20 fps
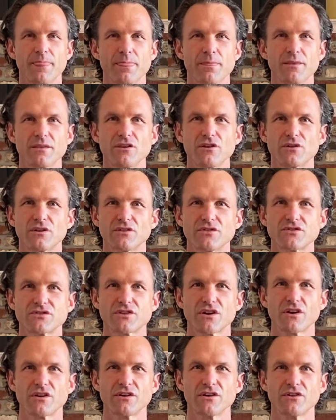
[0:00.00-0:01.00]
You can
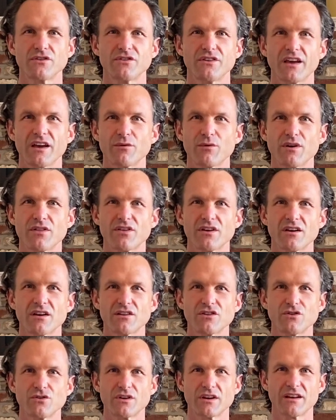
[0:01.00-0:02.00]
start your day with it,
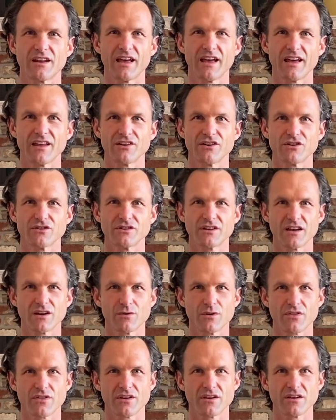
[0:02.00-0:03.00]
you can end your day
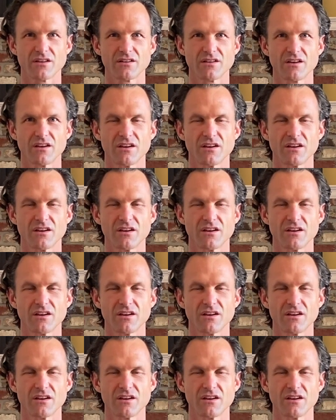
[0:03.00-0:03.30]
with it.